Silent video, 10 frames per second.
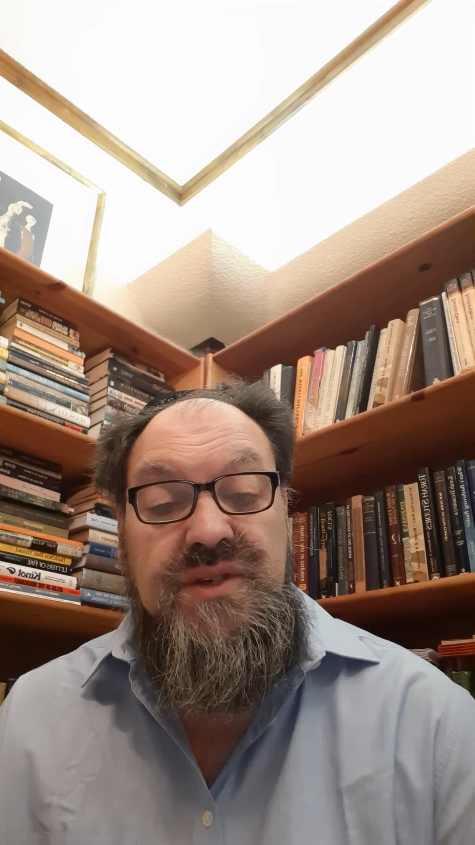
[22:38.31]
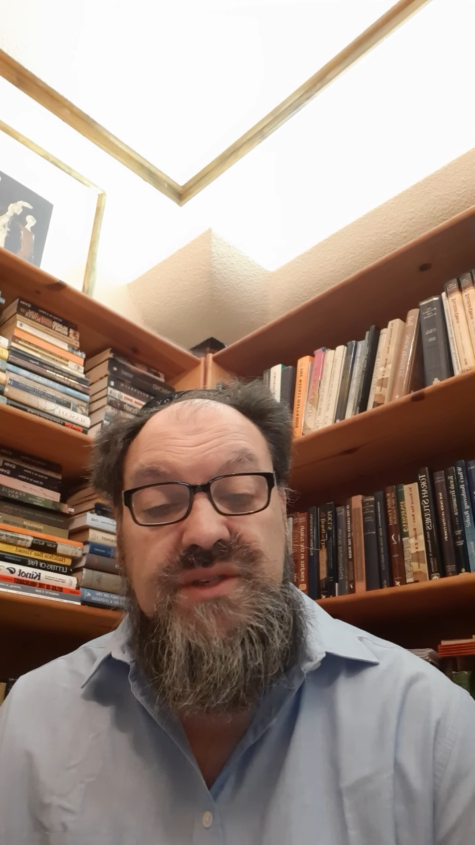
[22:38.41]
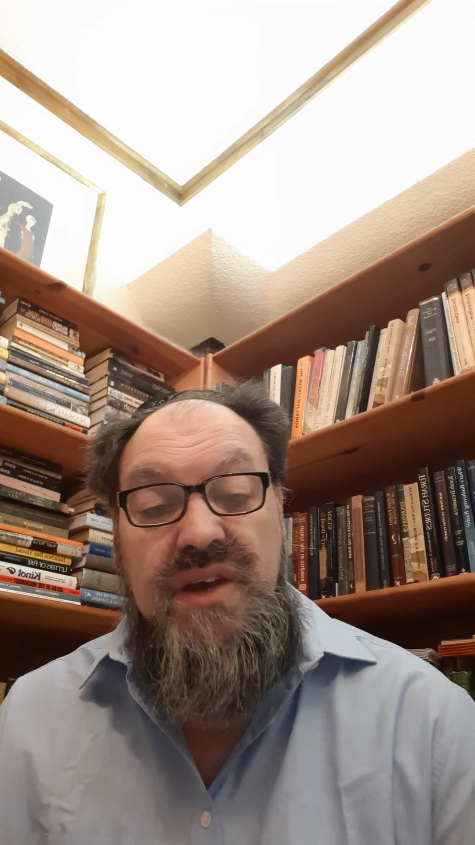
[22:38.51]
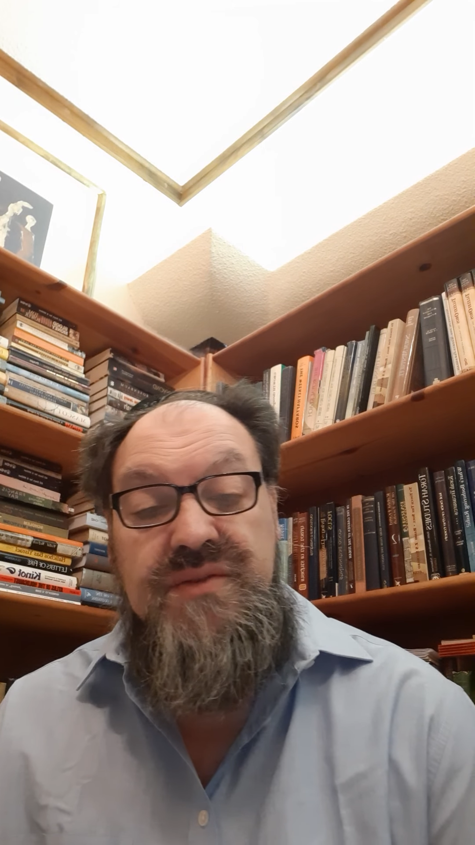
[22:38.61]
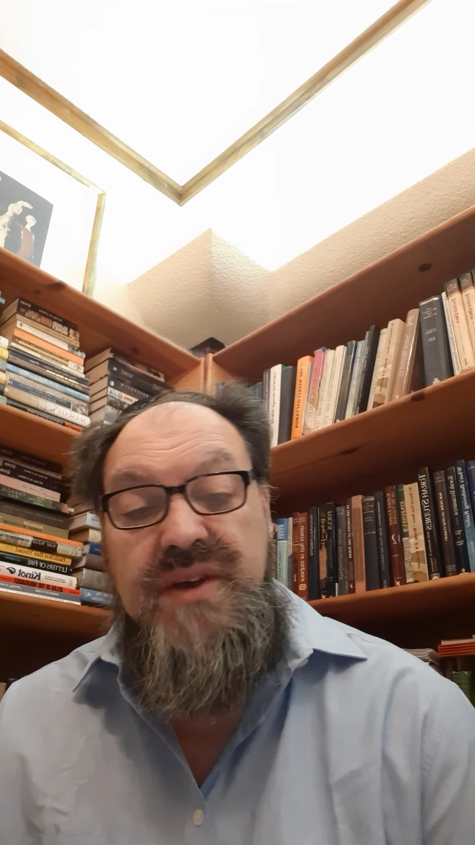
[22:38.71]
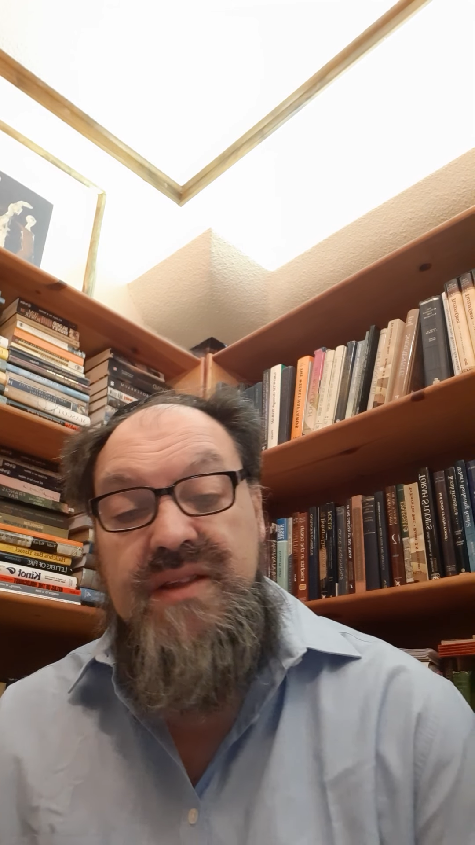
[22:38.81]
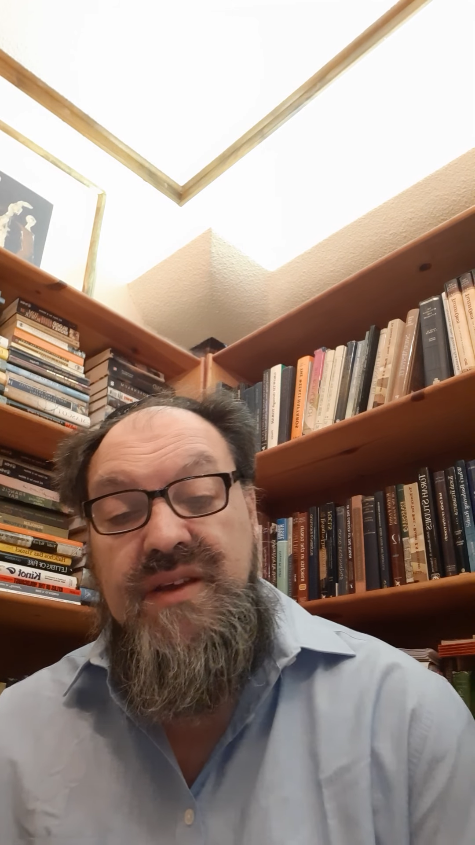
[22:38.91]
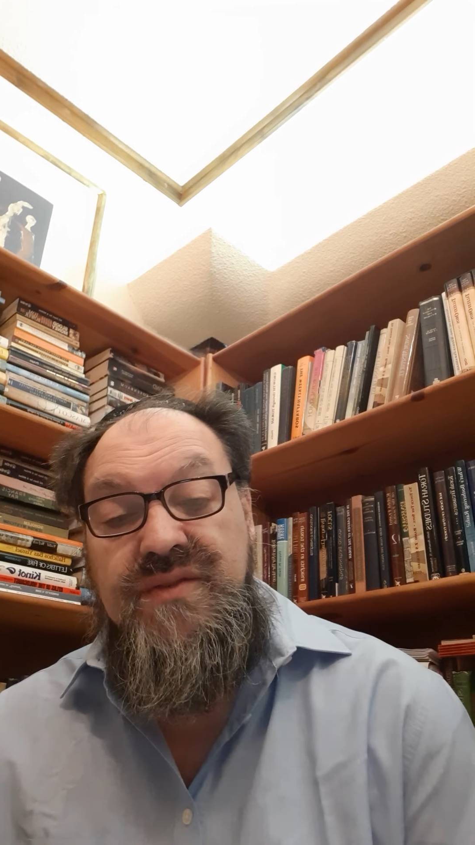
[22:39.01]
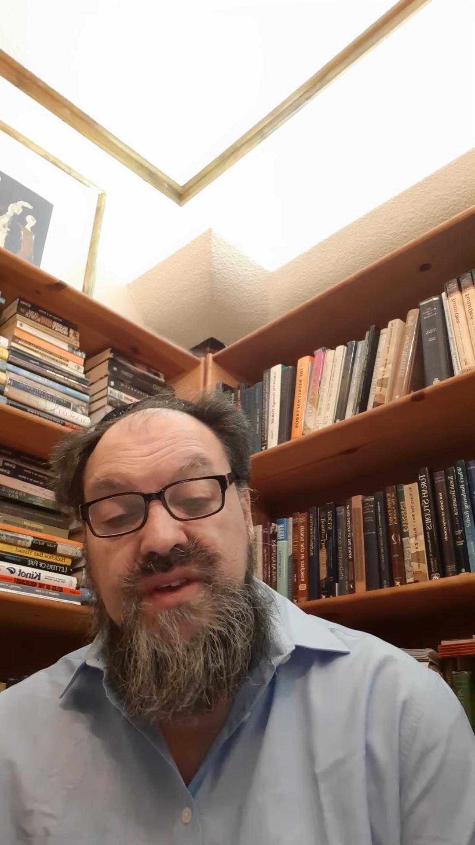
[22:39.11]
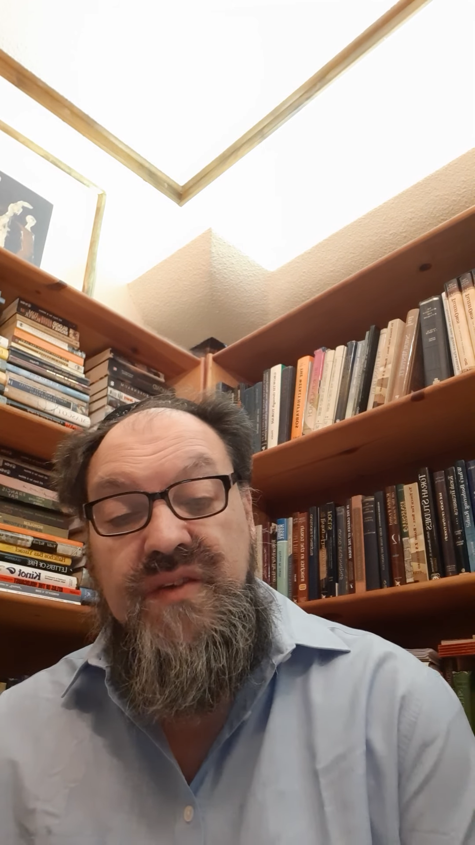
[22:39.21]
associate
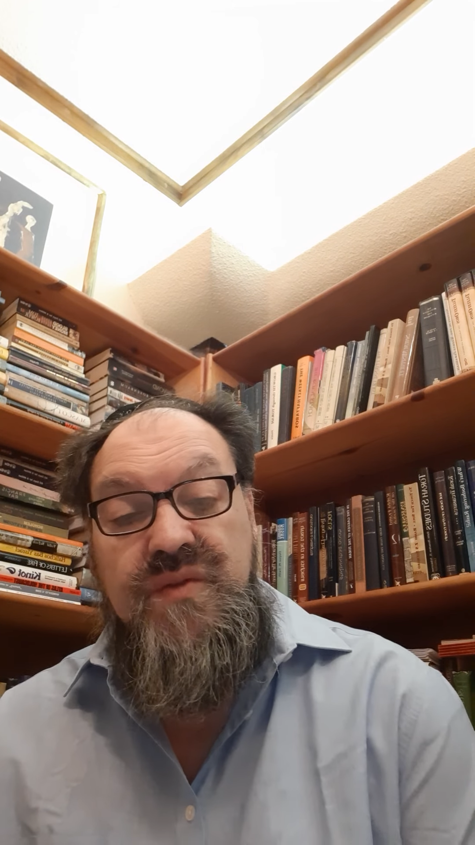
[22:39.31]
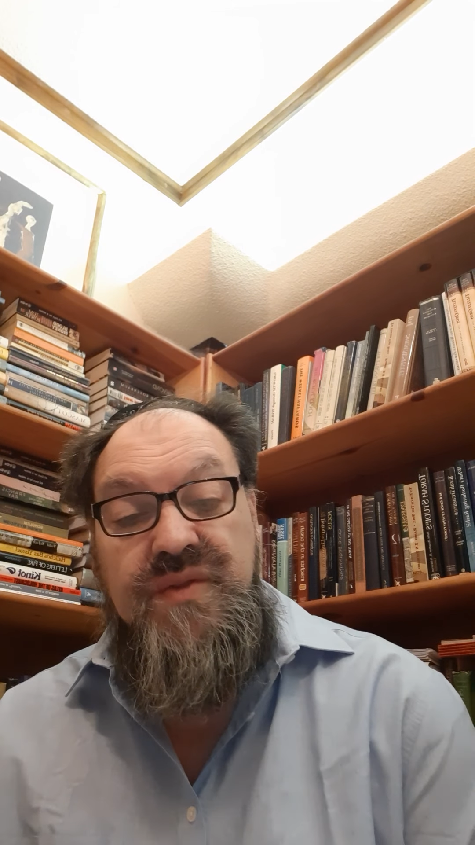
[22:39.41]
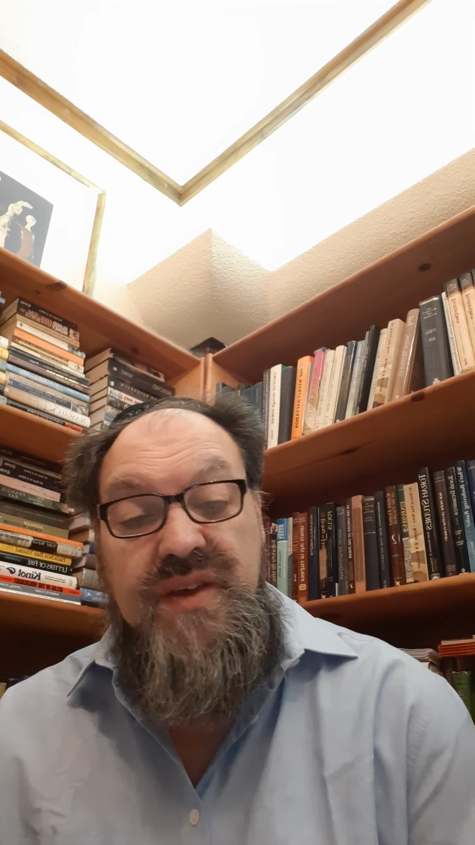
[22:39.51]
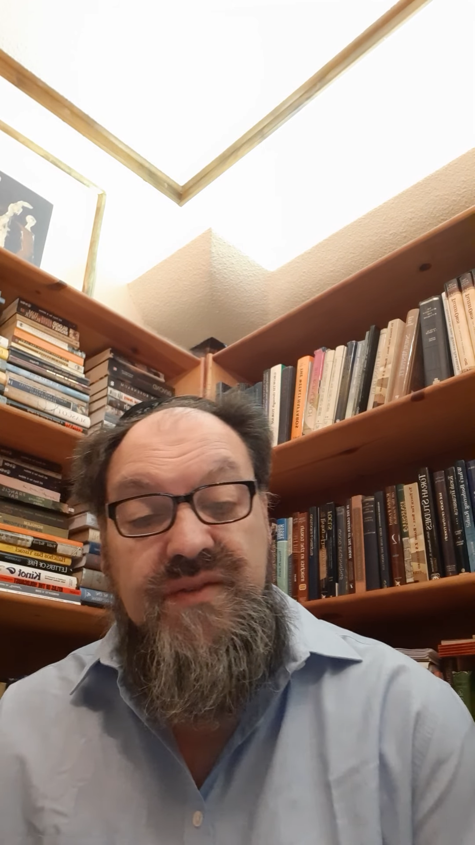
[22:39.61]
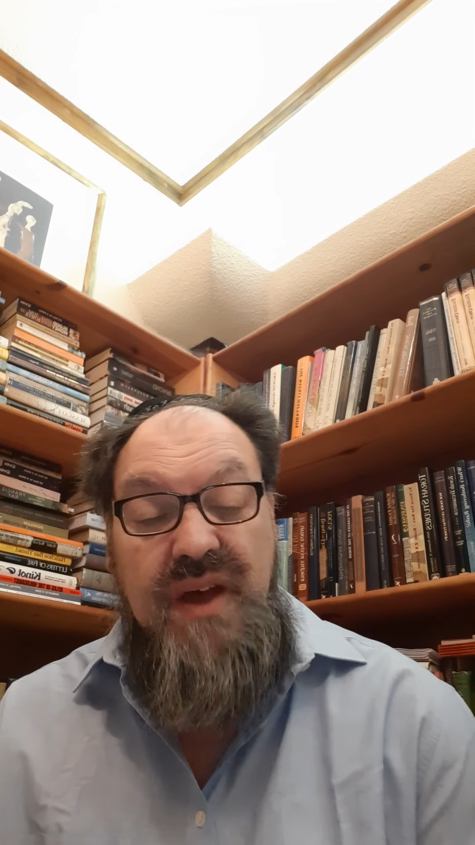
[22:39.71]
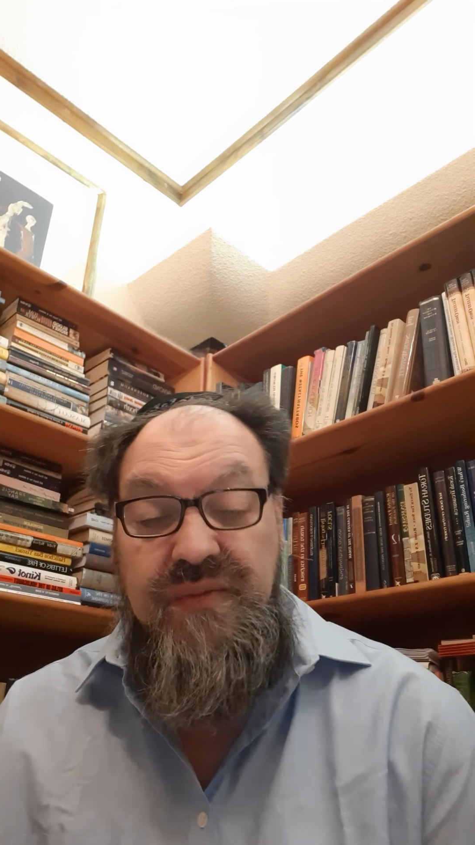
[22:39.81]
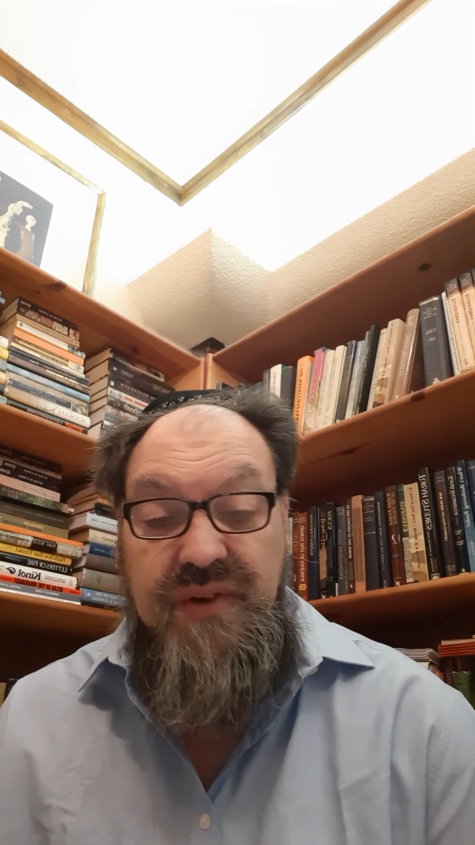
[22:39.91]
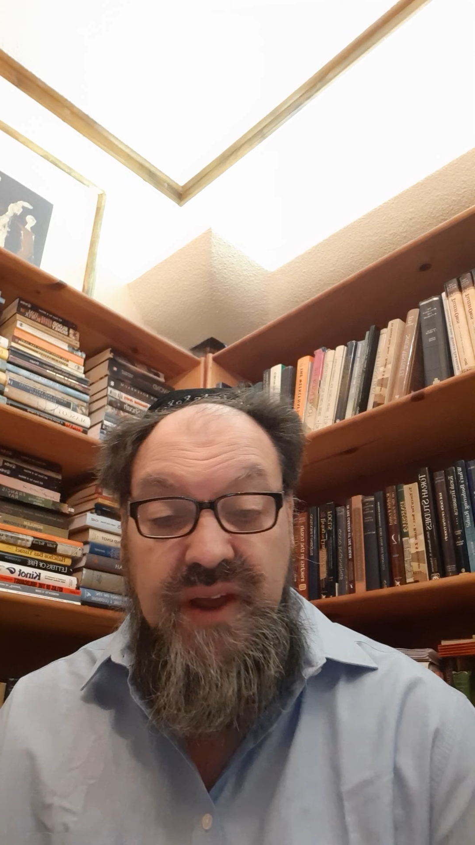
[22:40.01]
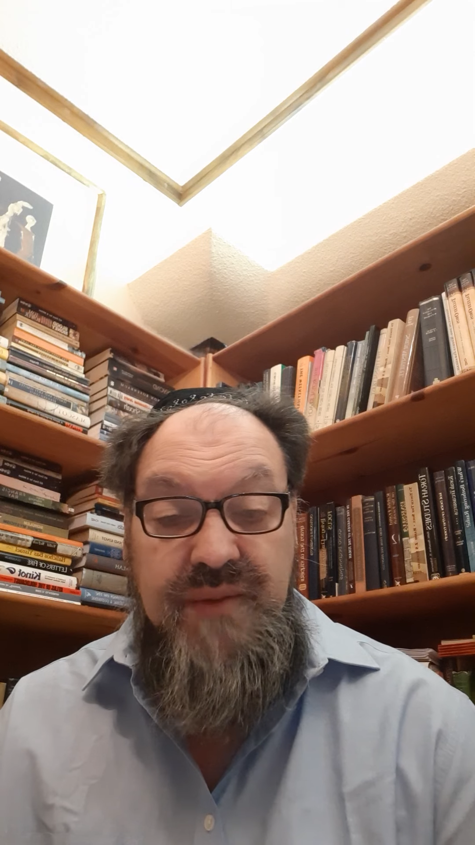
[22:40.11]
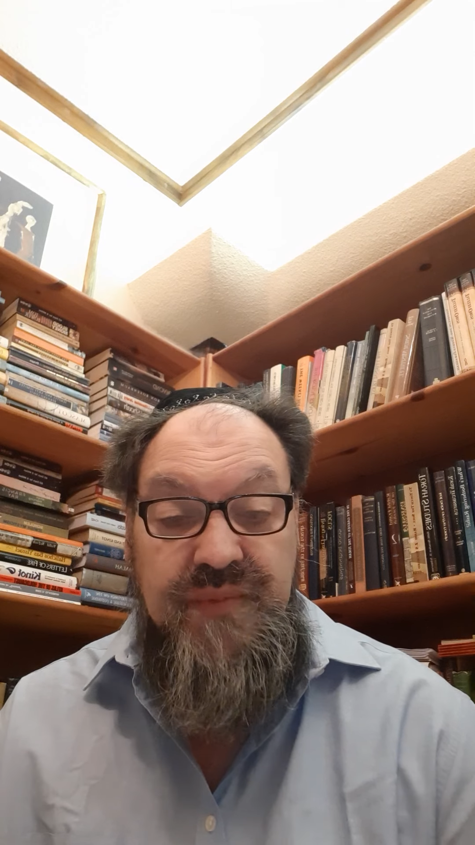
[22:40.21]
ourselves with their
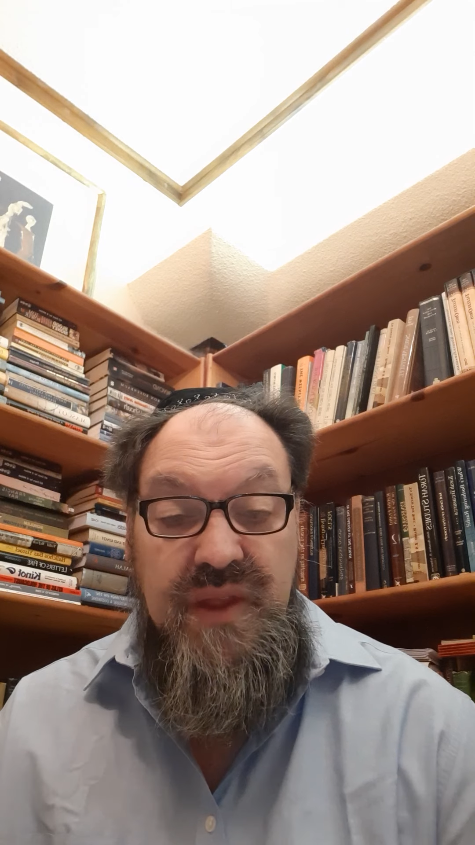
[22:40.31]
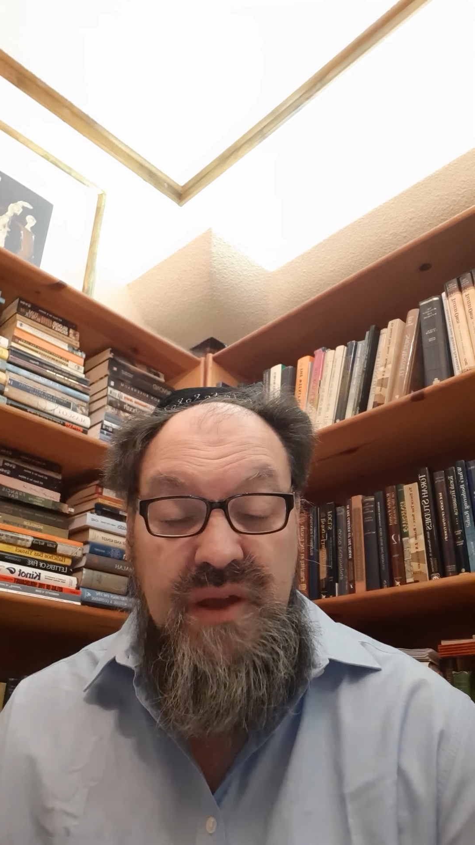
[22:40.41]
suffering,